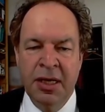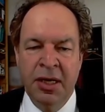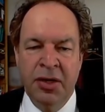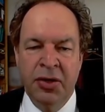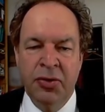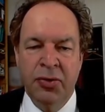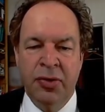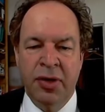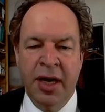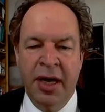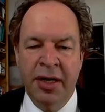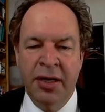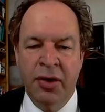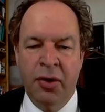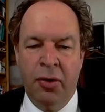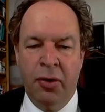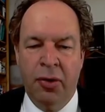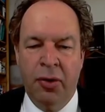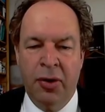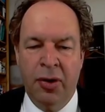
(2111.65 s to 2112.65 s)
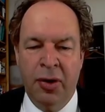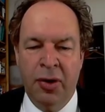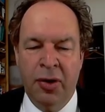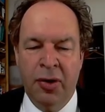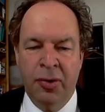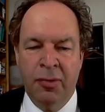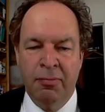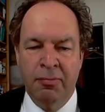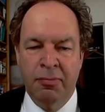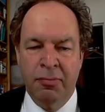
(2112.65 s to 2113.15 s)
you can
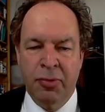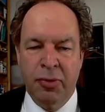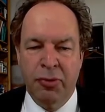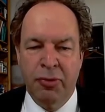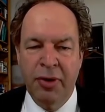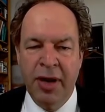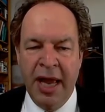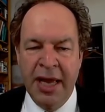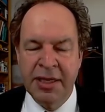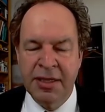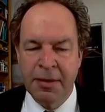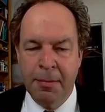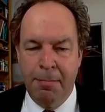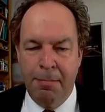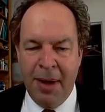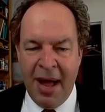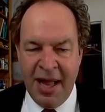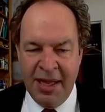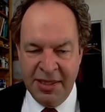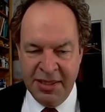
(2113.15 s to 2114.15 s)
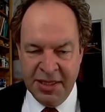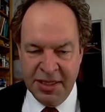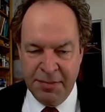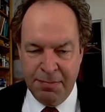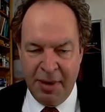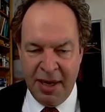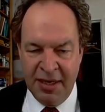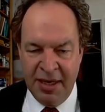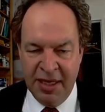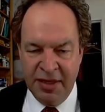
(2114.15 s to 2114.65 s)
create pulses
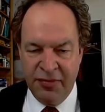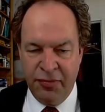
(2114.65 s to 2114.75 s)
by that.